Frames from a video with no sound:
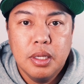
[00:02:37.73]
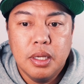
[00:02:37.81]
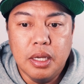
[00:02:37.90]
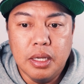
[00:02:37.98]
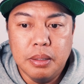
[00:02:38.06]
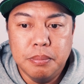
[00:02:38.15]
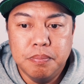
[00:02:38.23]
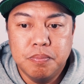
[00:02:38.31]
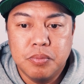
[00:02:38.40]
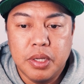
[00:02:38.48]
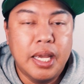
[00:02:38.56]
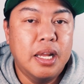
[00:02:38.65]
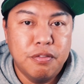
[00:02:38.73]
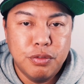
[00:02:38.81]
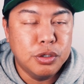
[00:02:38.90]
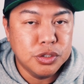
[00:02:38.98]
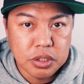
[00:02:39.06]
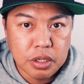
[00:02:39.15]
again, if
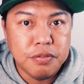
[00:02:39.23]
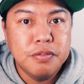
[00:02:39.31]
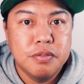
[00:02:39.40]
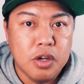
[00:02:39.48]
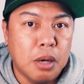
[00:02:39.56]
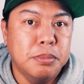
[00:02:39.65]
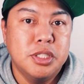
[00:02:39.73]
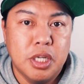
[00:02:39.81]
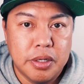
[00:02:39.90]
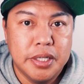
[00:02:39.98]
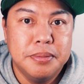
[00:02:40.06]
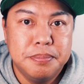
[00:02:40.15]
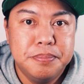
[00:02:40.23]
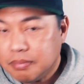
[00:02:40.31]
there's enough commentary.